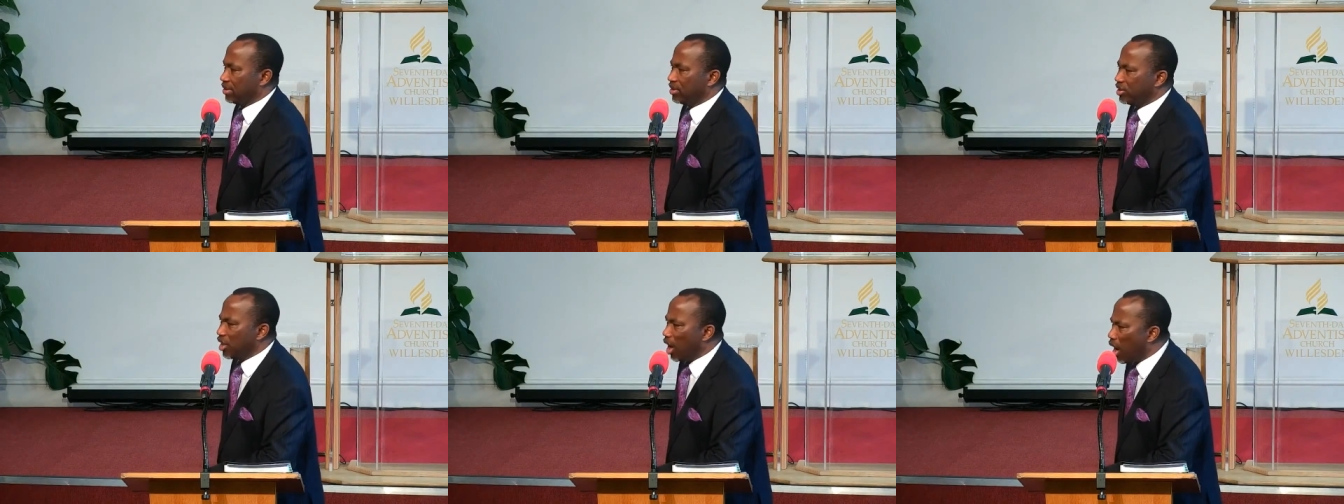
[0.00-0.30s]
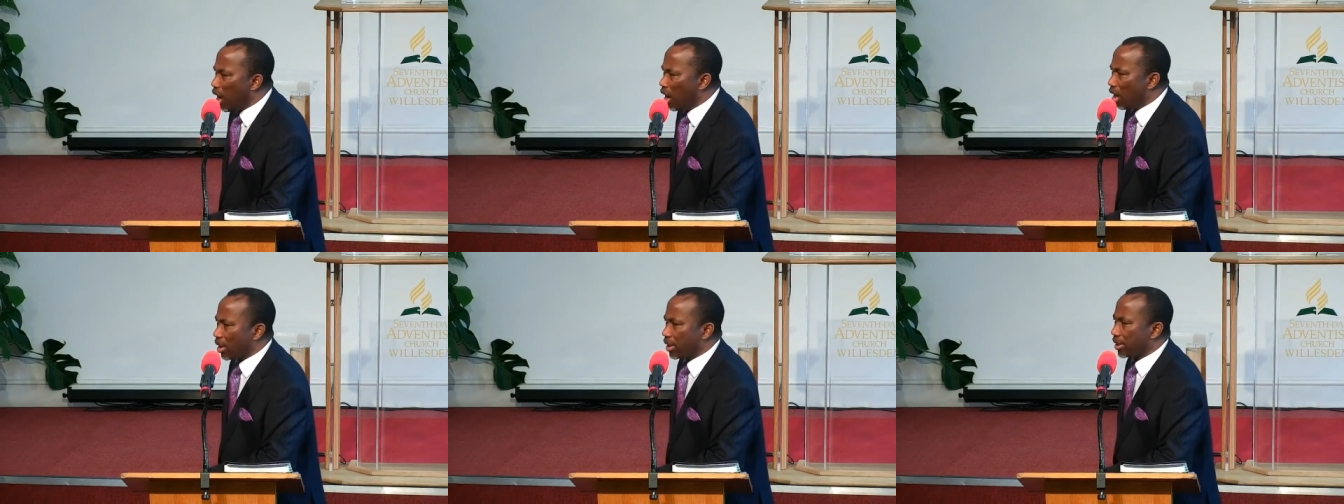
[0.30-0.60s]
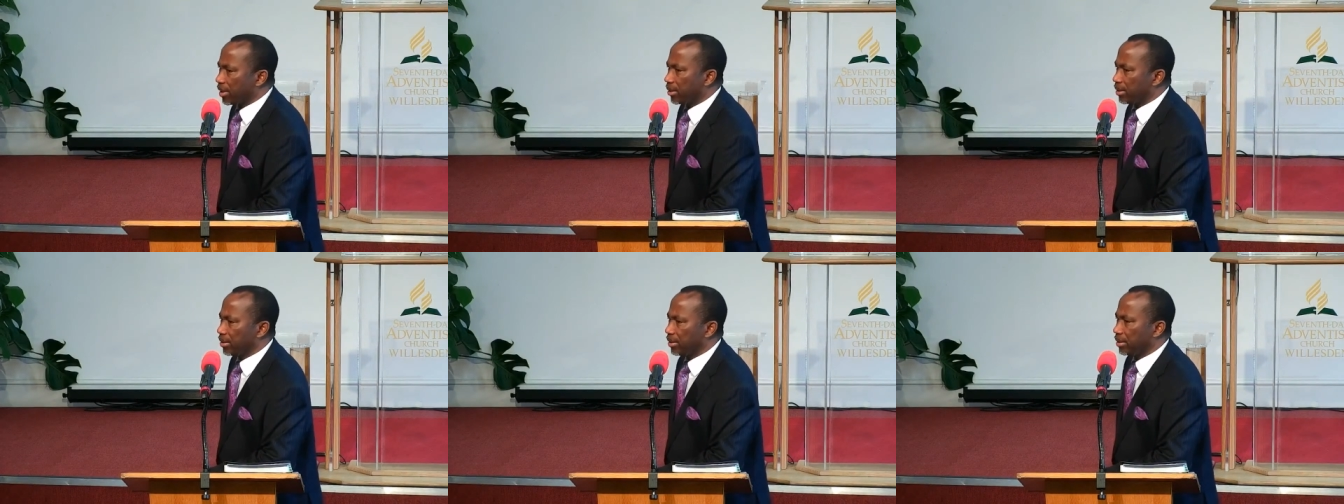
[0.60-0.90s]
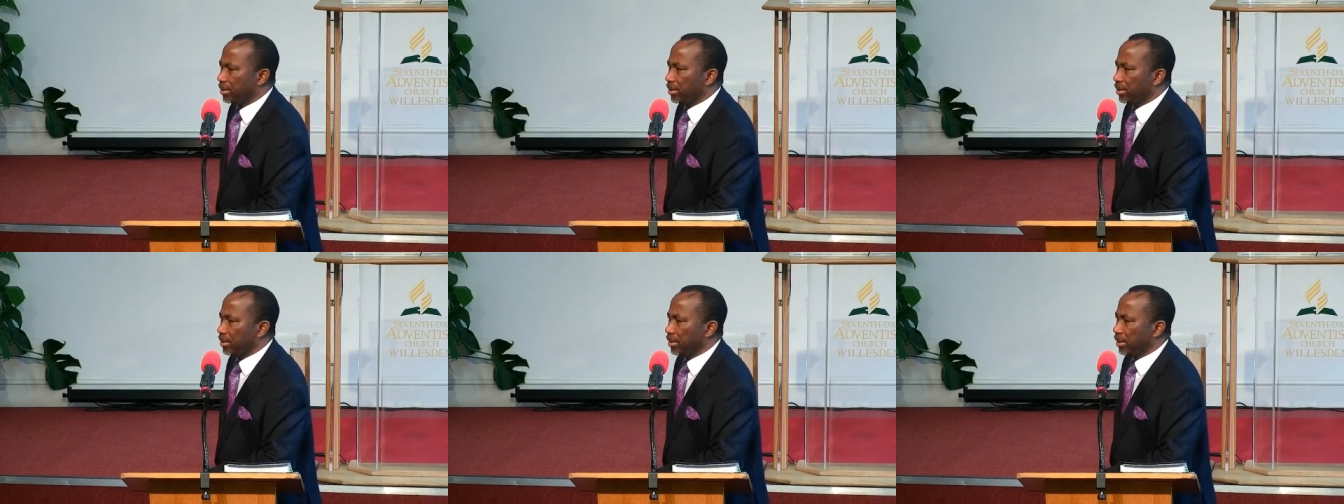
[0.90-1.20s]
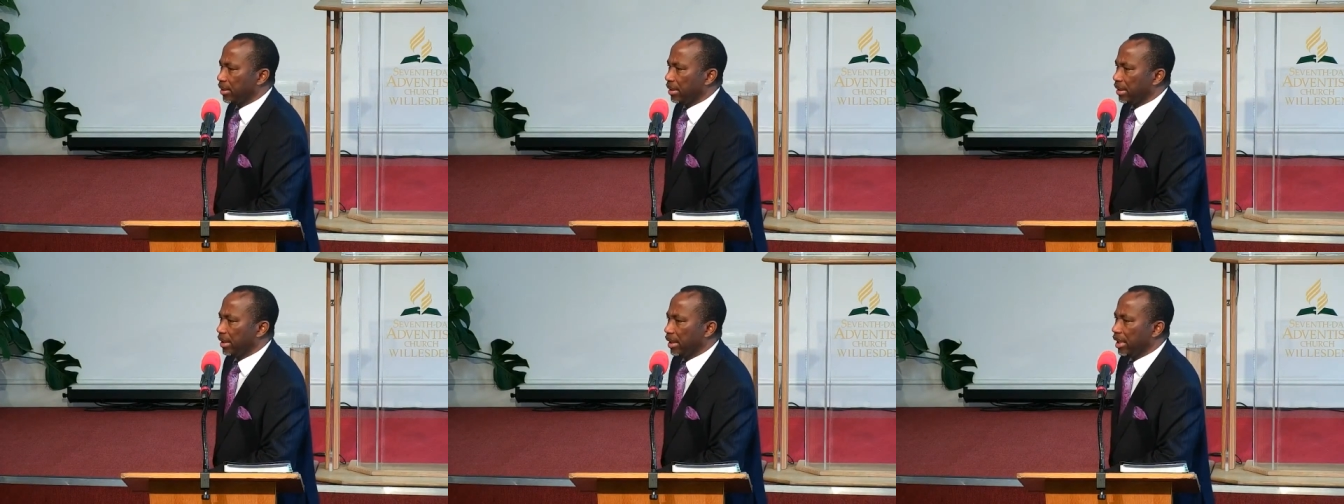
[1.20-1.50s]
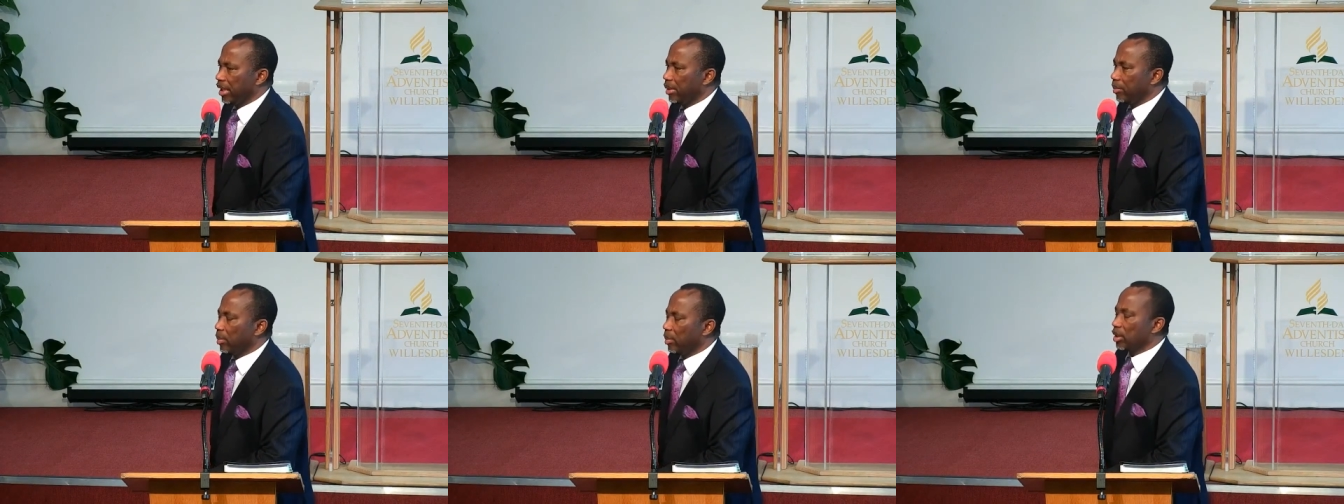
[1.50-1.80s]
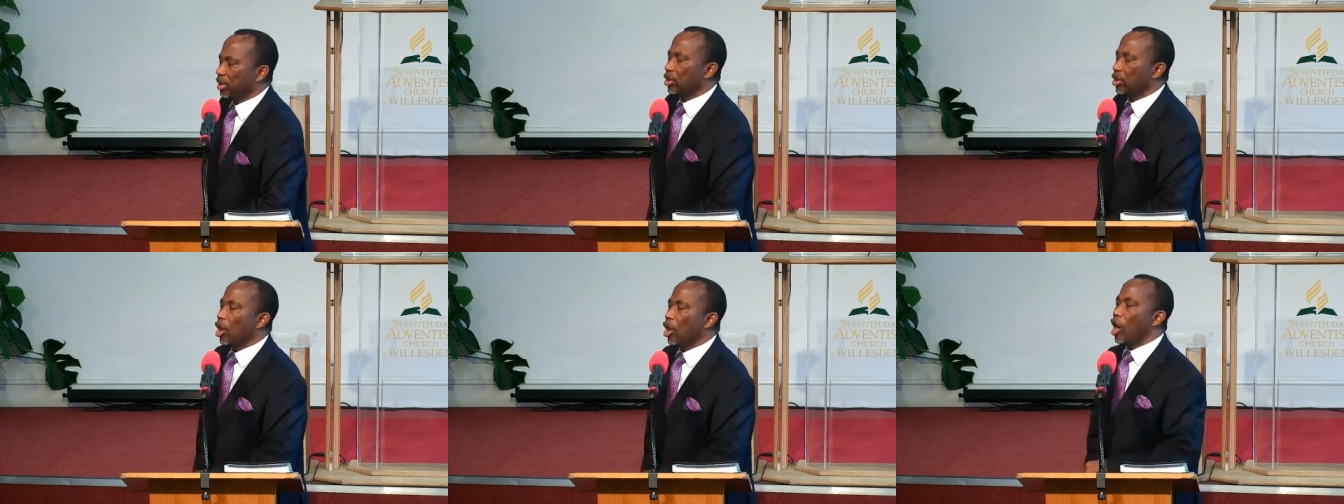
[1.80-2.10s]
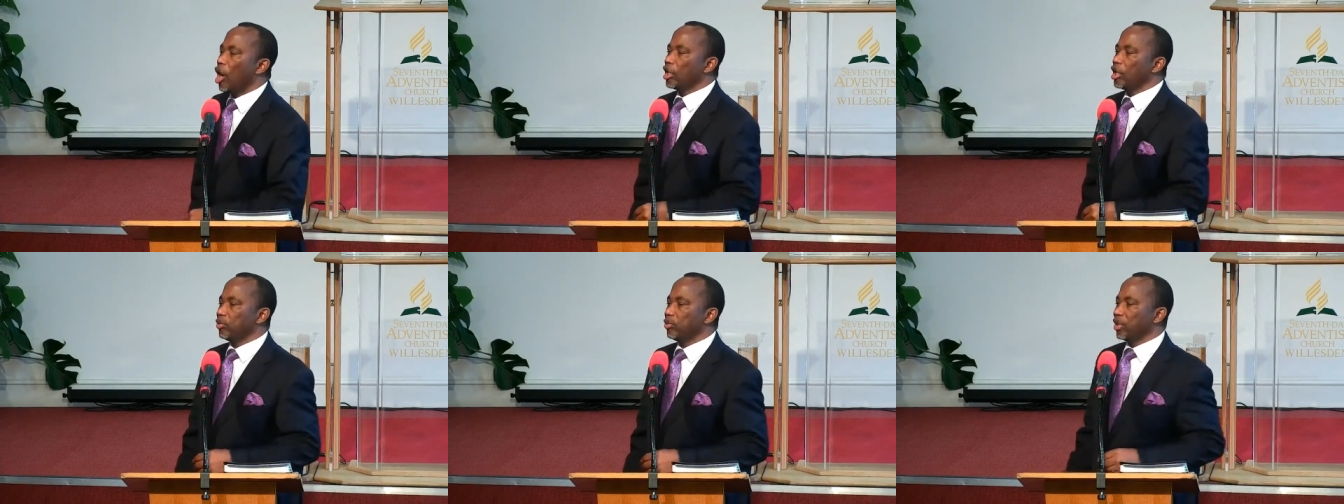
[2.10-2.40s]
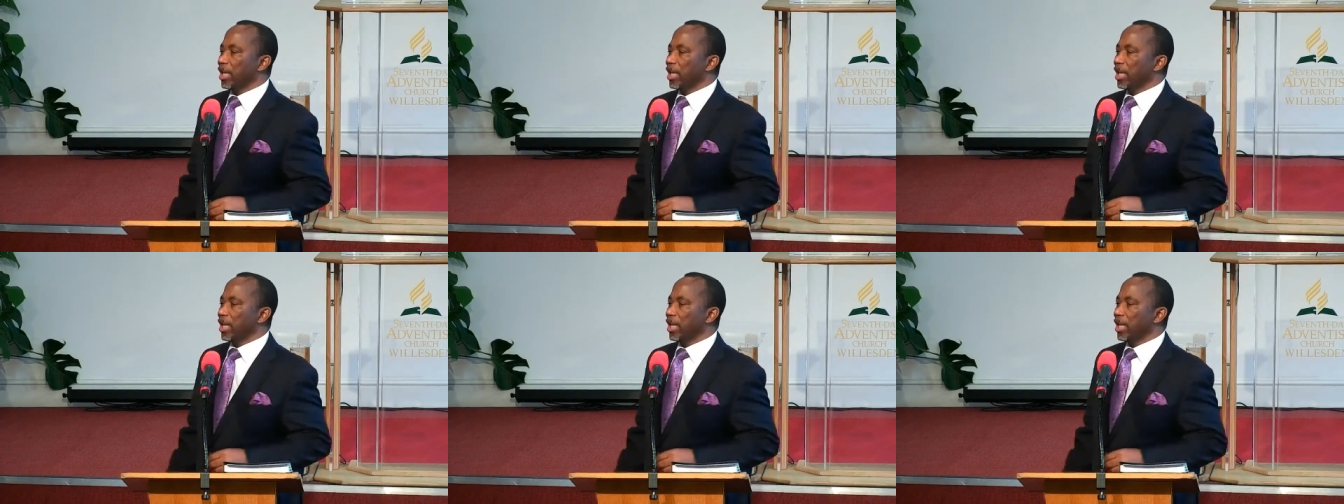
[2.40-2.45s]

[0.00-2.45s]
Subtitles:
Dark. But God